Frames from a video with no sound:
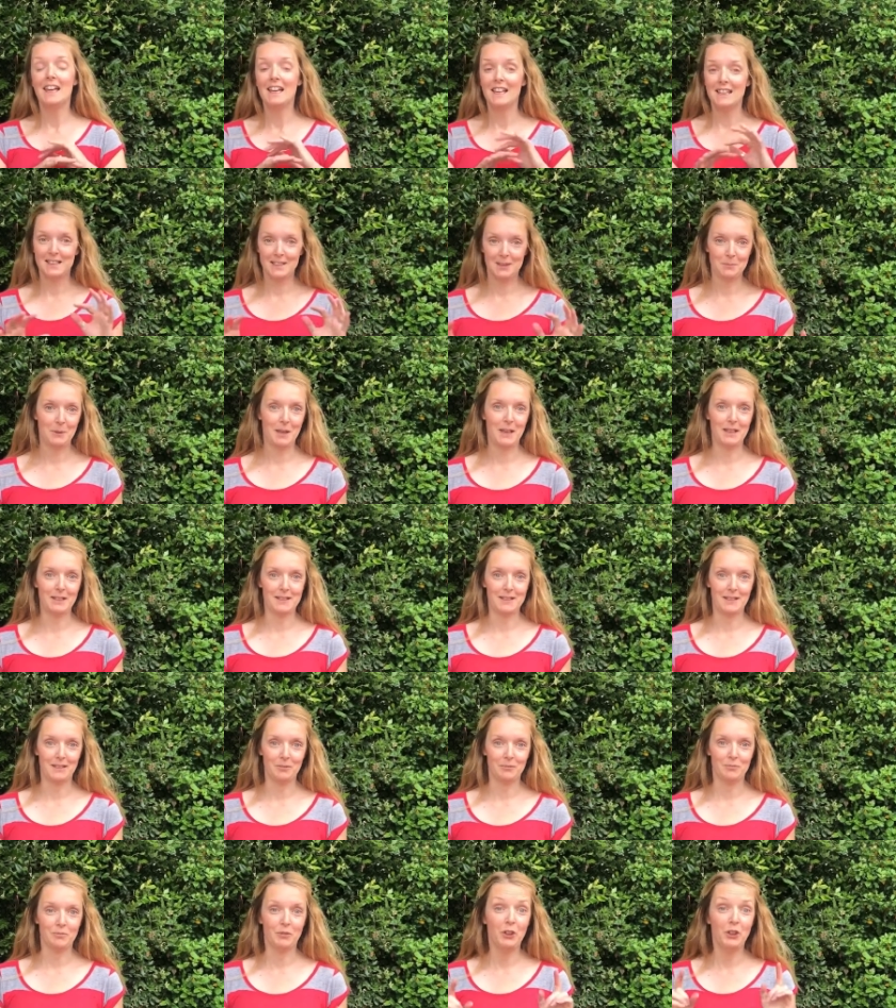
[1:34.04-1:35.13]
It's
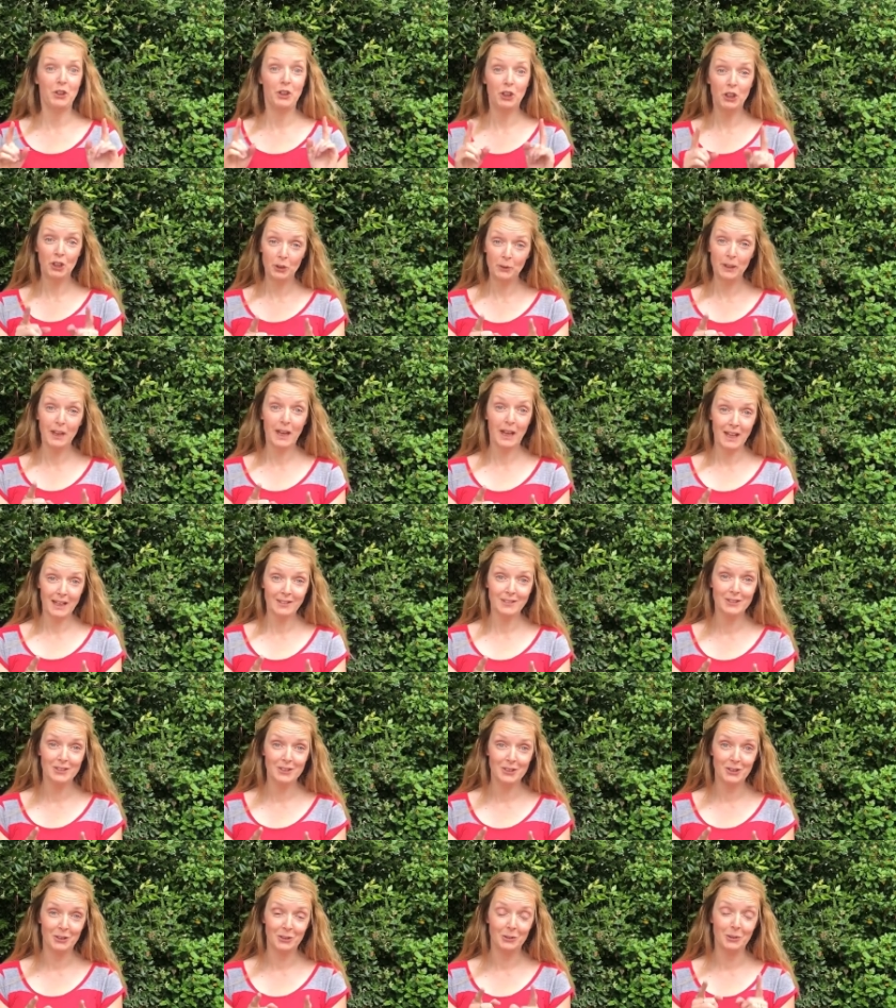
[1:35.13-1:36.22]
amazing. You can
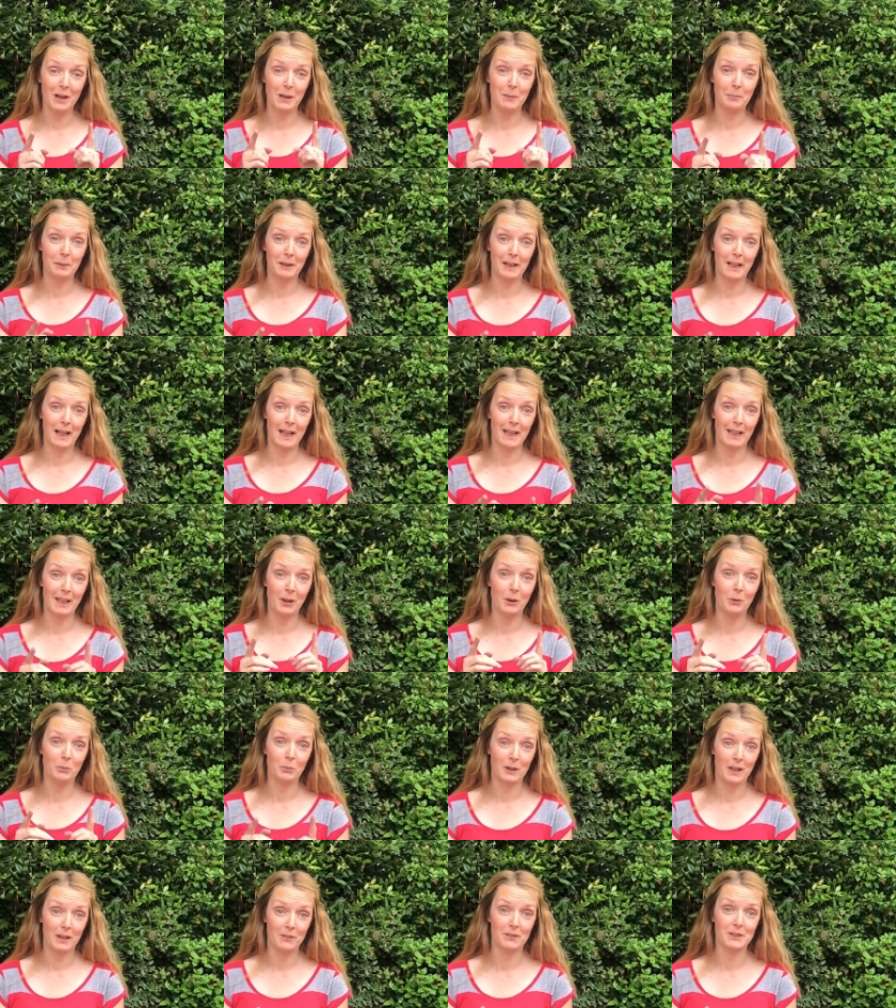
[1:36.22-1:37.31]
do and play
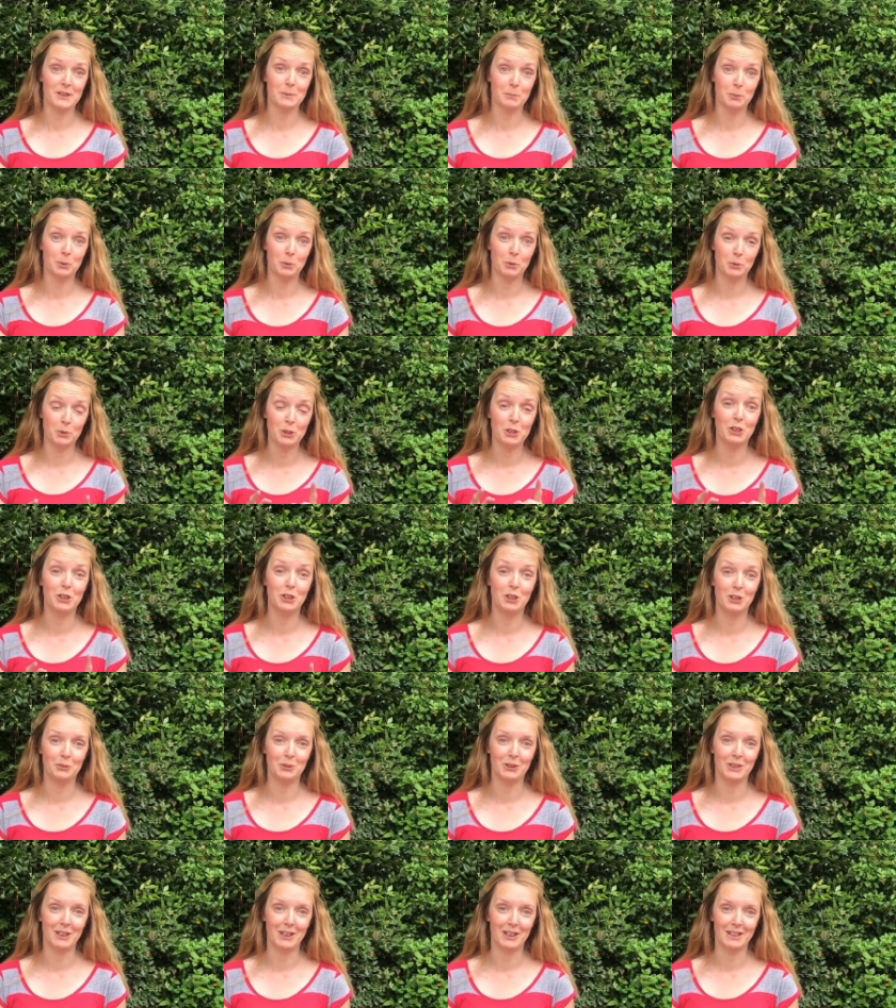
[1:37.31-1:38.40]
whatever sport you
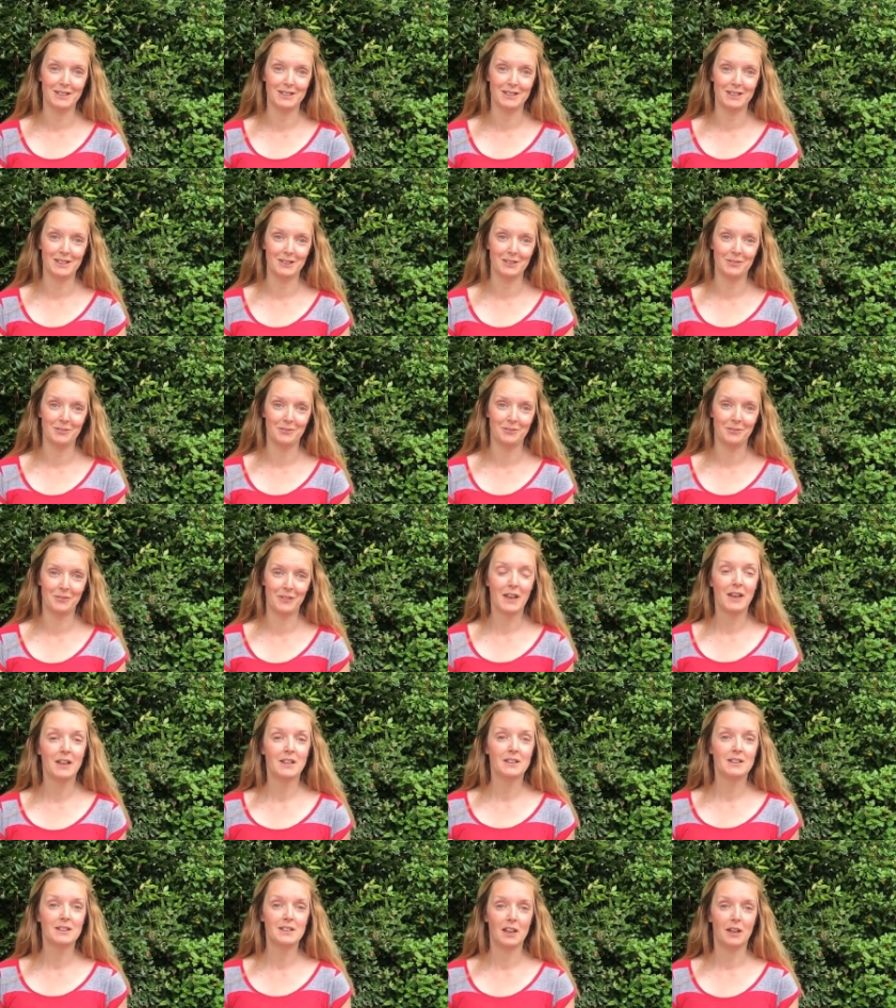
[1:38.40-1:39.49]
would like to.
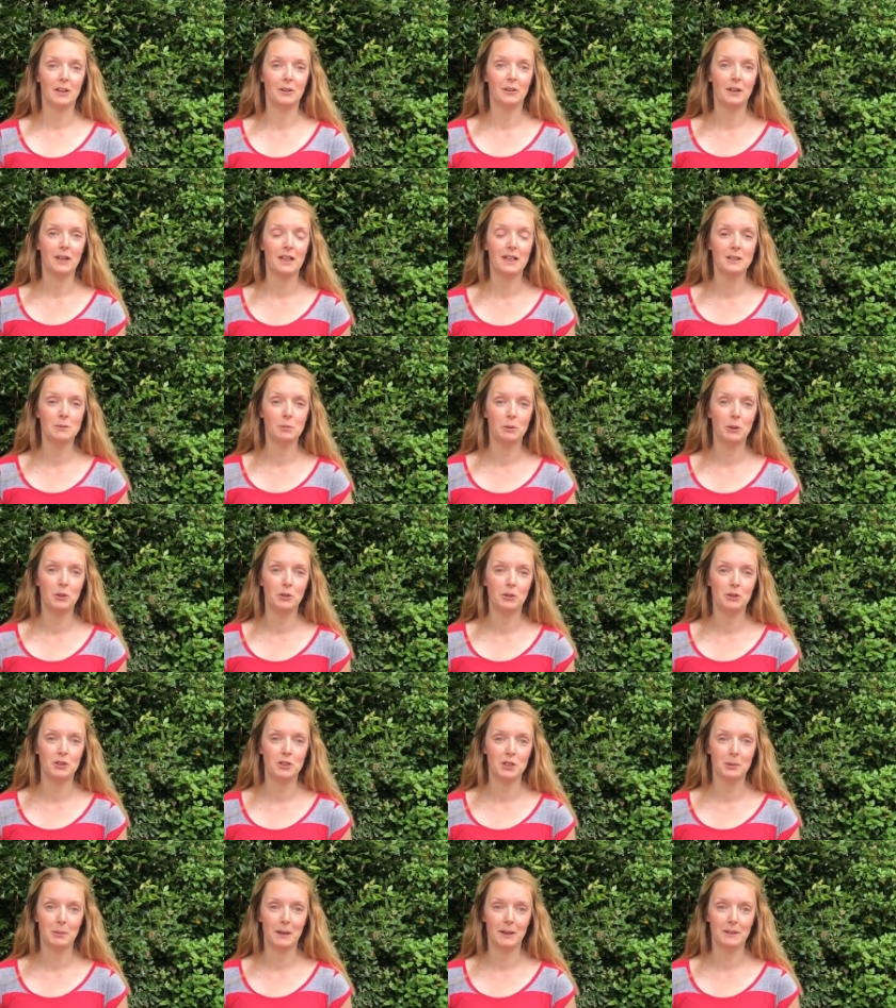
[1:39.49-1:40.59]
So here's what you can
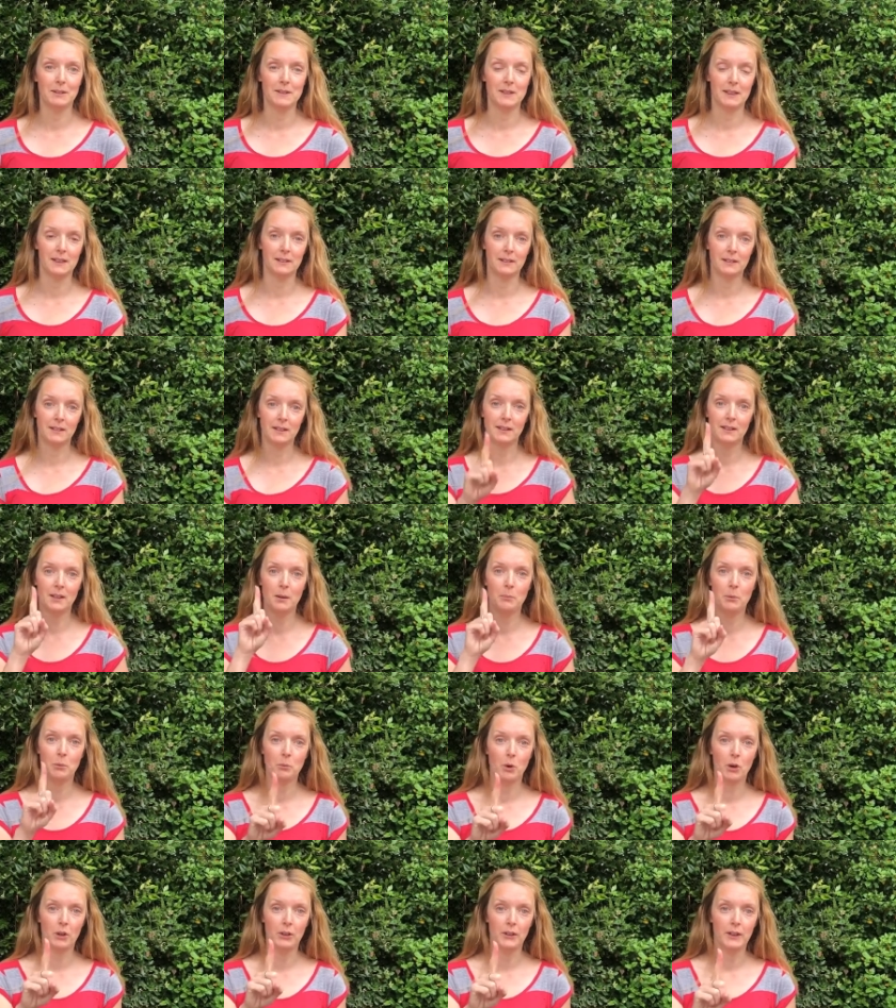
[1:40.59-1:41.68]
do about it. Number
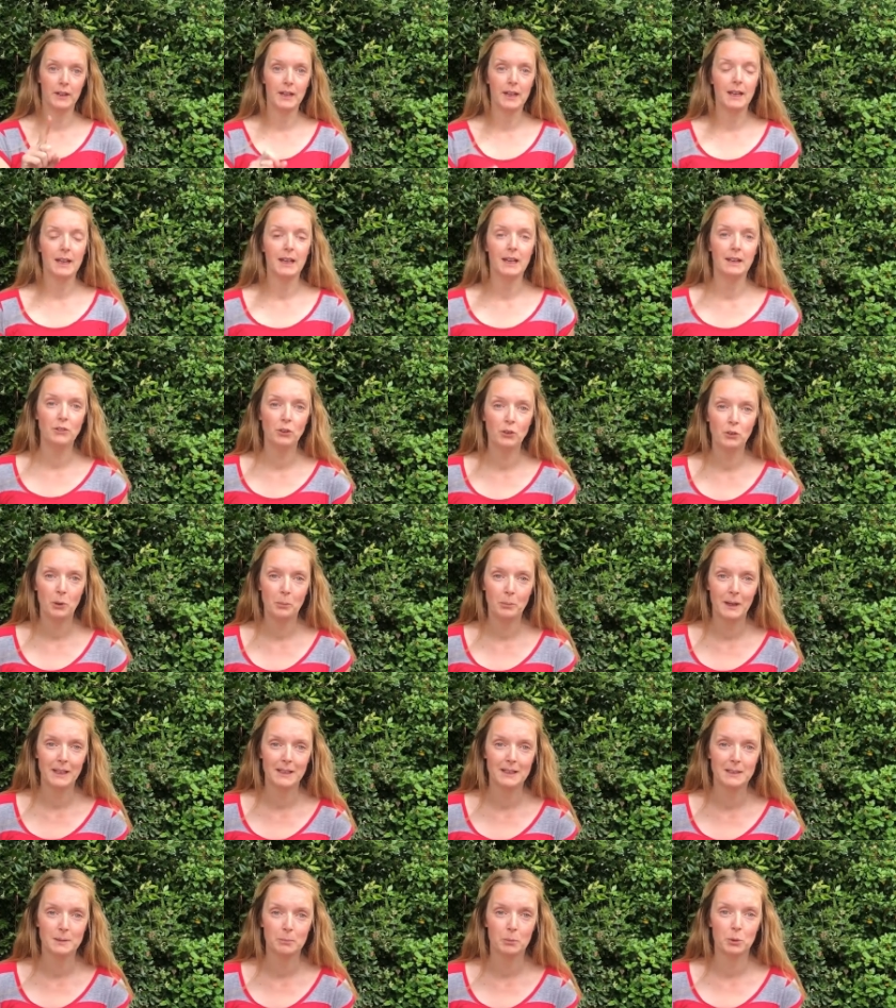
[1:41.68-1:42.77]
one, if you're not
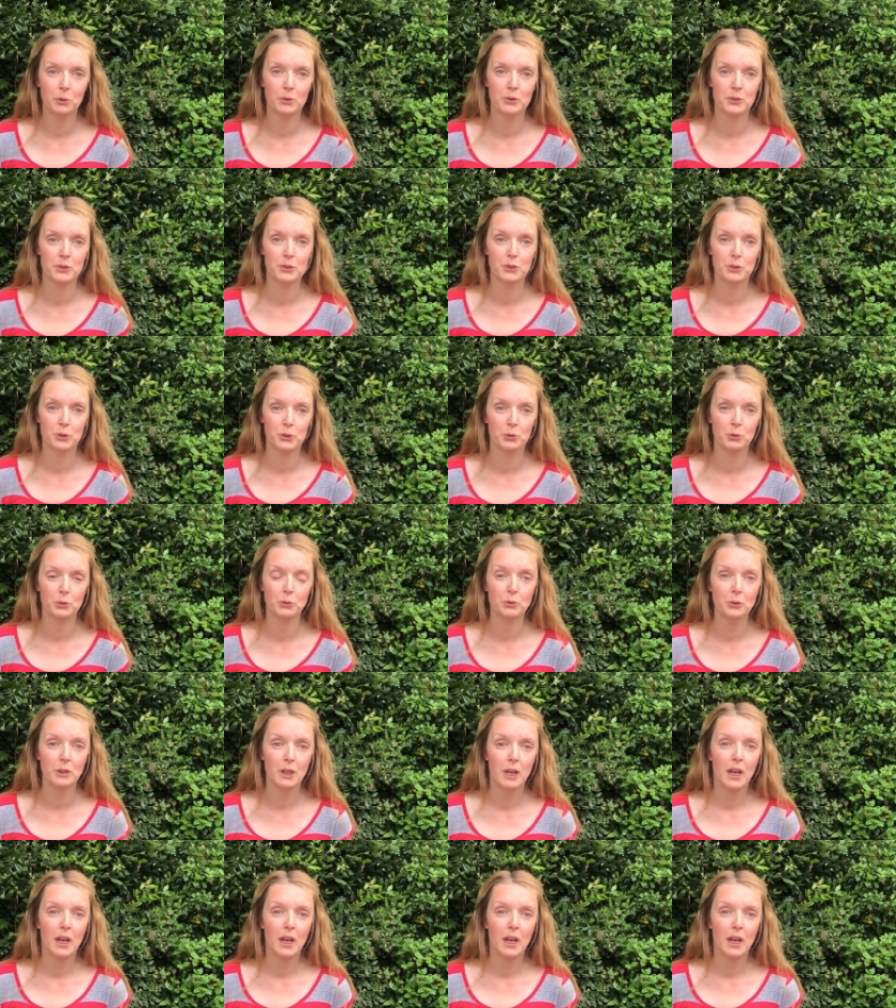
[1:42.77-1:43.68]
playing sports at school